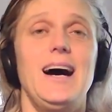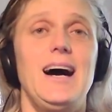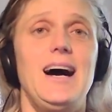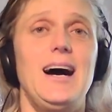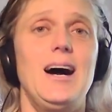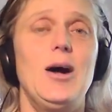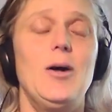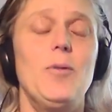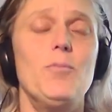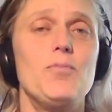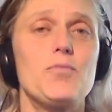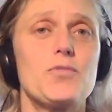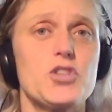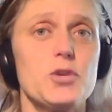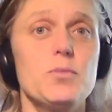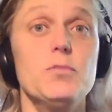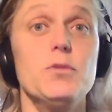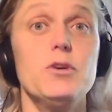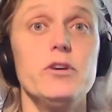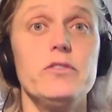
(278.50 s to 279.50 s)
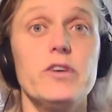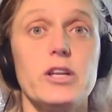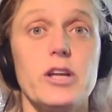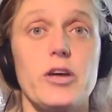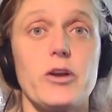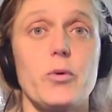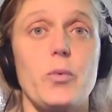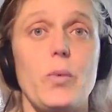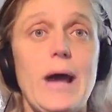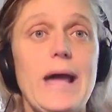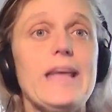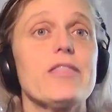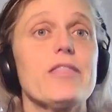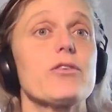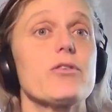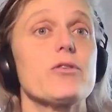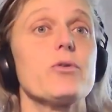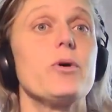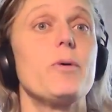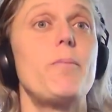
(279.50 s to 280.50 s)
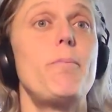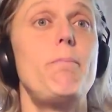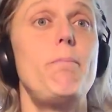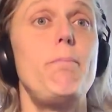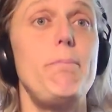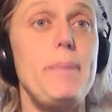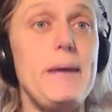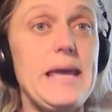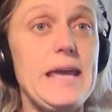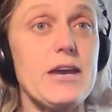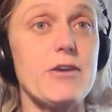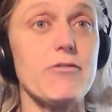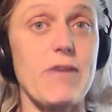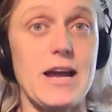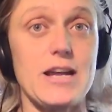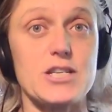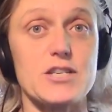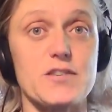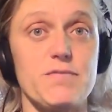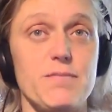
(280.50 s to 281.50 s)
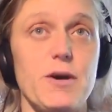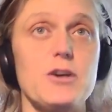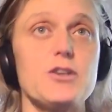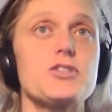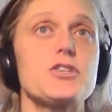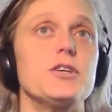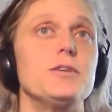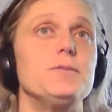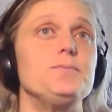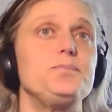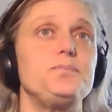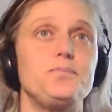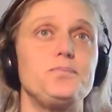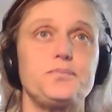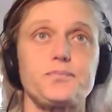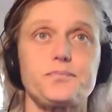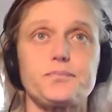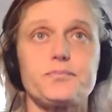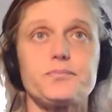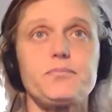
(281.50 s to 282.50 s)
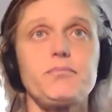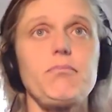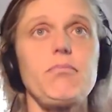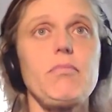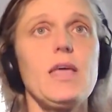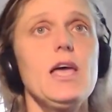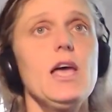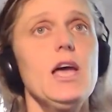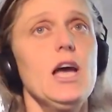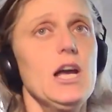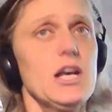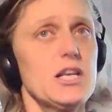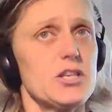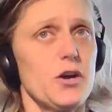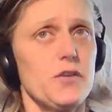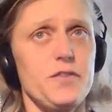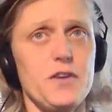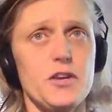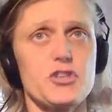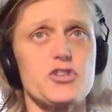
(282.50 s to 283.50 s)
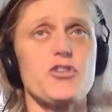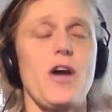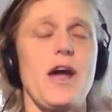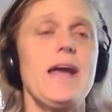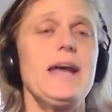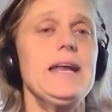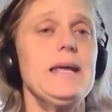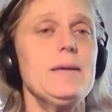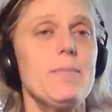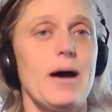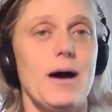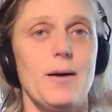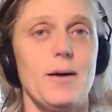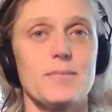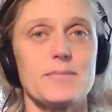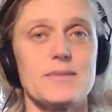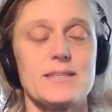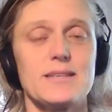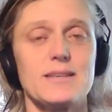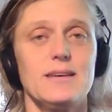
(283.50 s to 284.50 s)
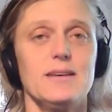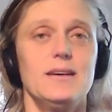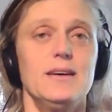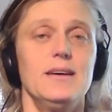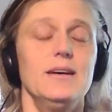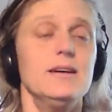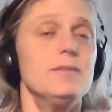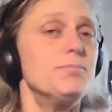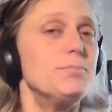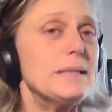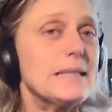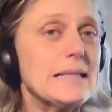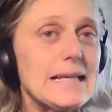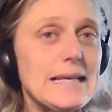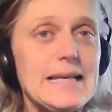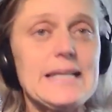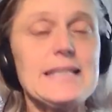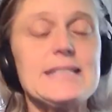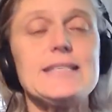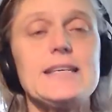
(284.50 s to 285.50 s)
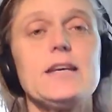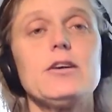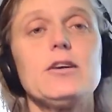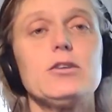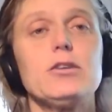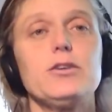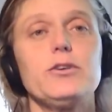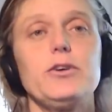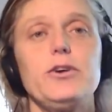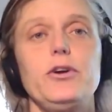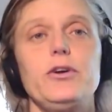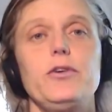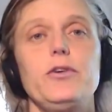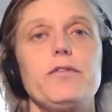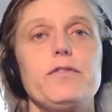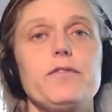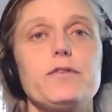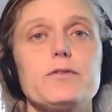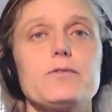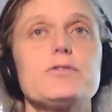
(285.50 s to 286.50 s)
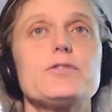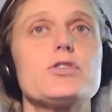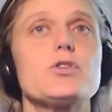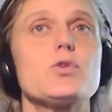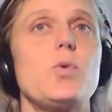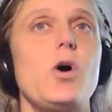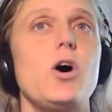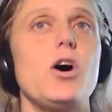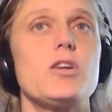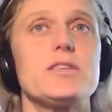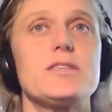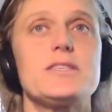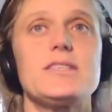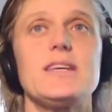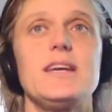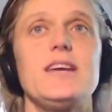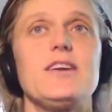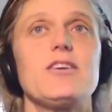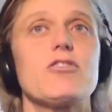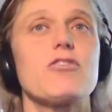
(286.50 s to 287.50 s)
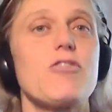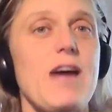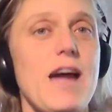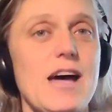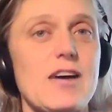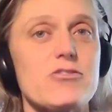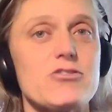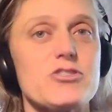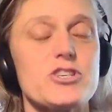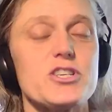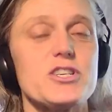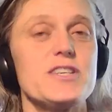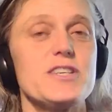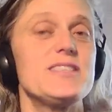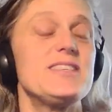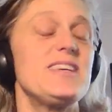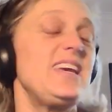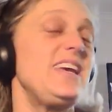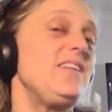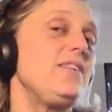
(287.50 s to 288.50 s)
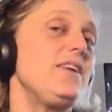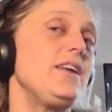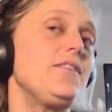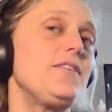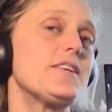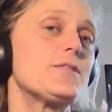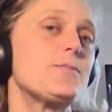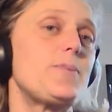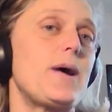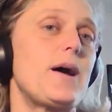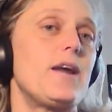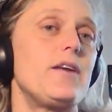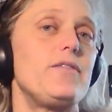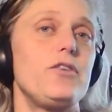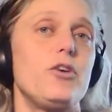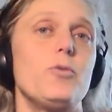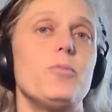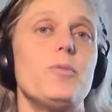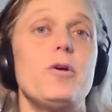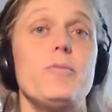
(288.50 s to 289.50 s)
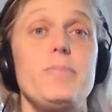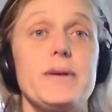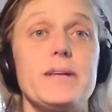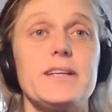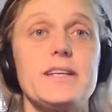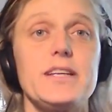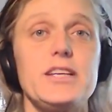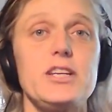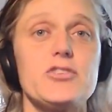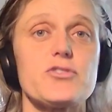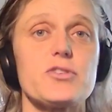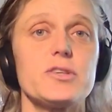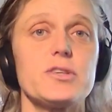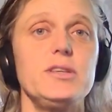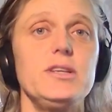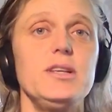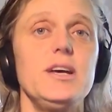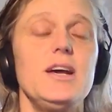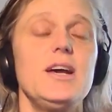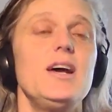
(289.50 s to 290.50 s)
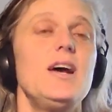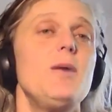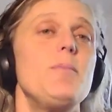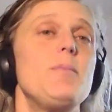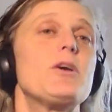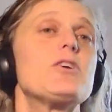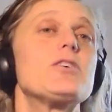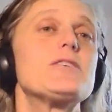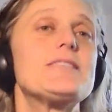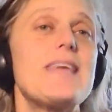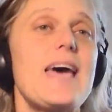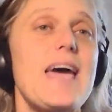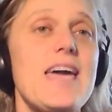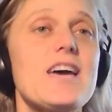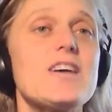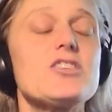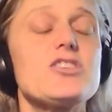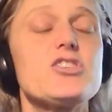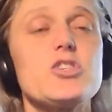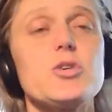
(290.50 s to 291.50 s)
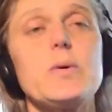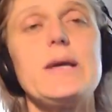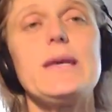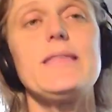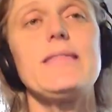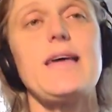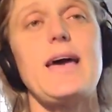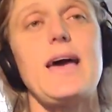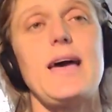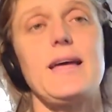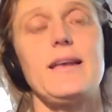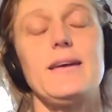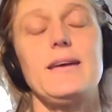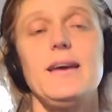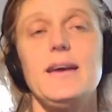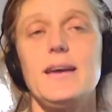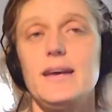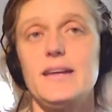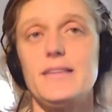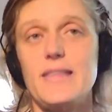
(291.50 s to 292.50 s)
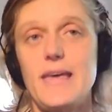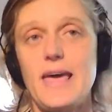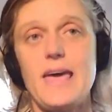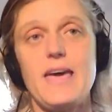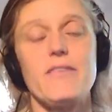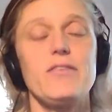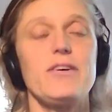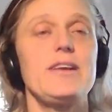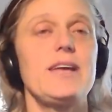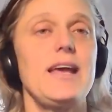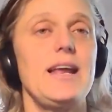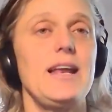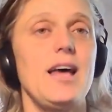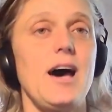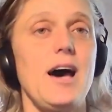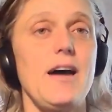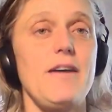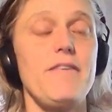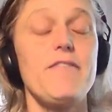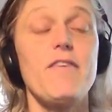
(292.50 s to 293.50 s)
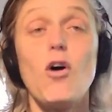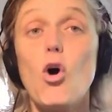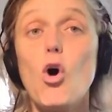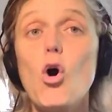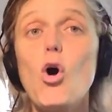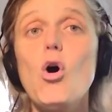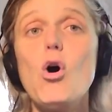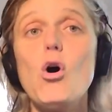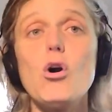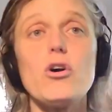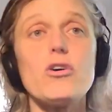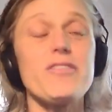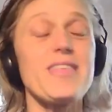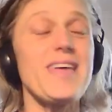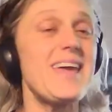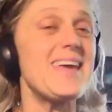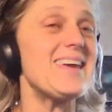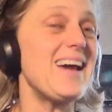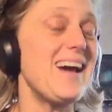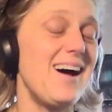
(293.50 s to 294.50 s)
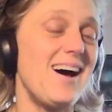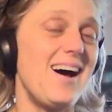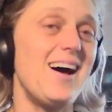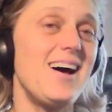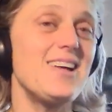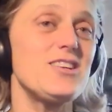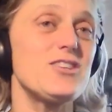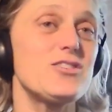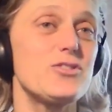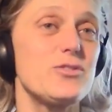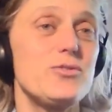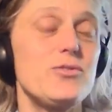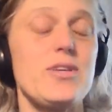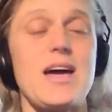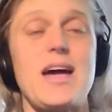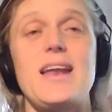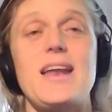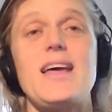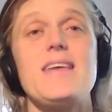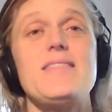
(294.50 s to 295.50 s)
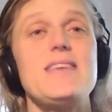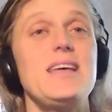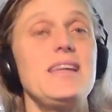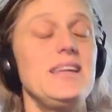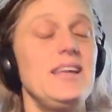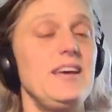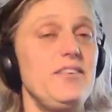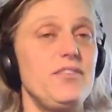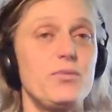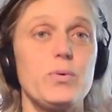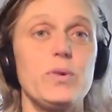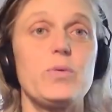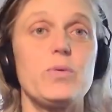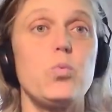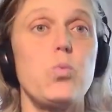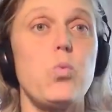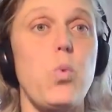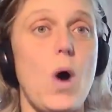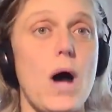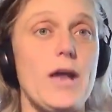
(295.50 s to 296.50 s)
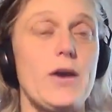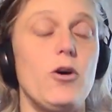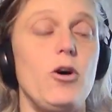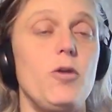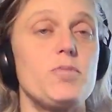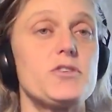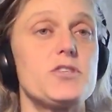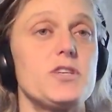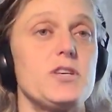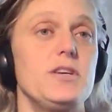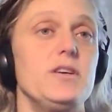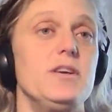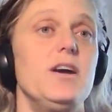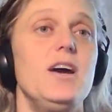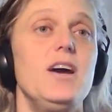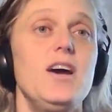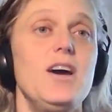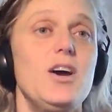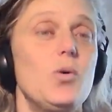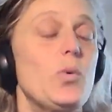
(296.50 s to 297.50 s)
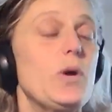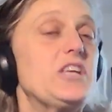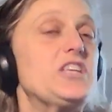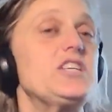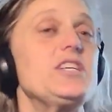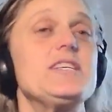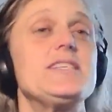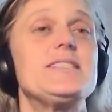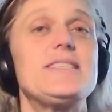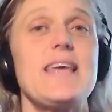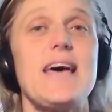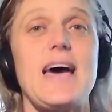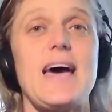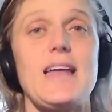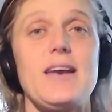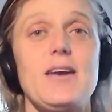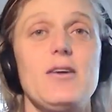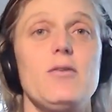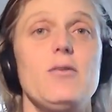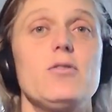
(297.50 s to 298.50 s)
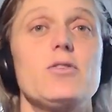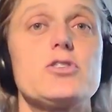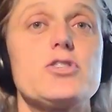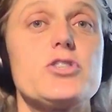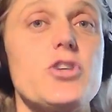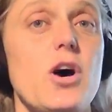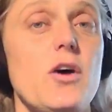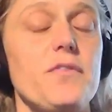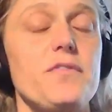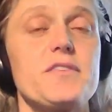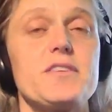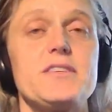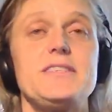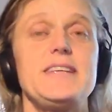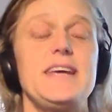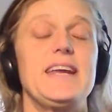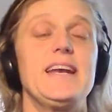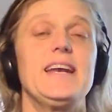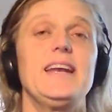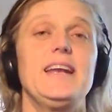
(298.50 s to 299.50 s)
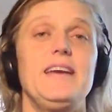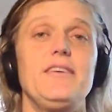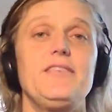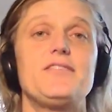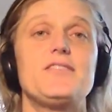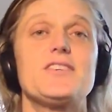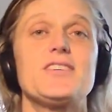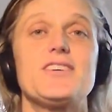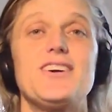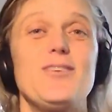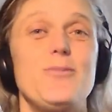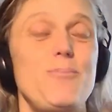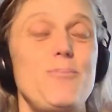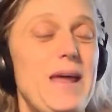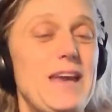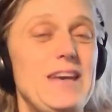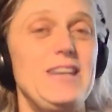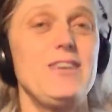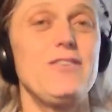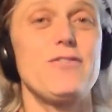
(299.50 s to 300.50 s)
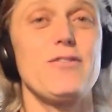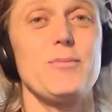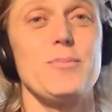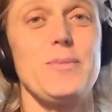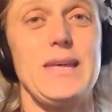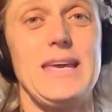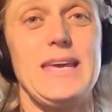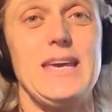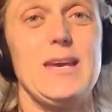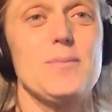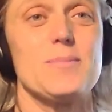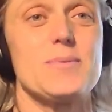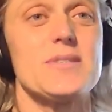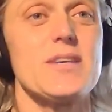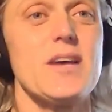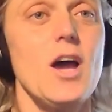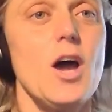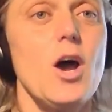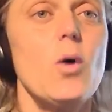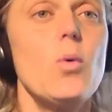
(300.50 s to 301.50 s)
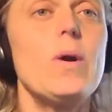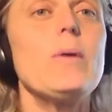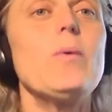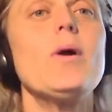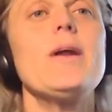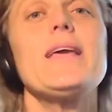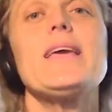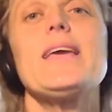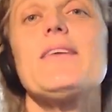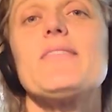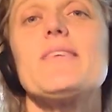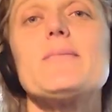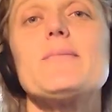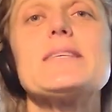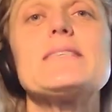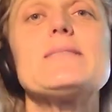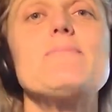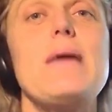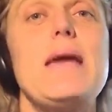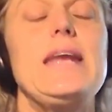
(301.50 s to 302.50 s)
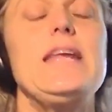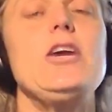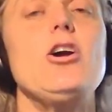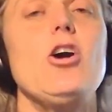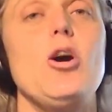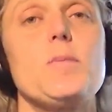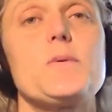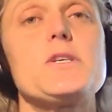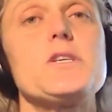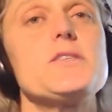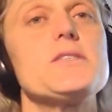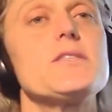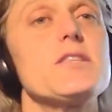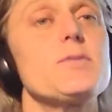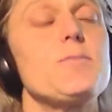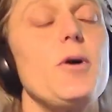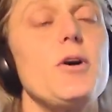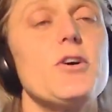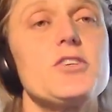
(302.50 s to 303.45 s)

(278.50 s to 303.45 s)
to move a lot of weight through a big range of motion. So if you're training mums, please include full squats and crouches, even if it's part of your mobility drill, because they are doing that in their everyday life. Or they can't do that and they're left with one option, which is that soft deadlift bending from the hips. We want to give them as many options as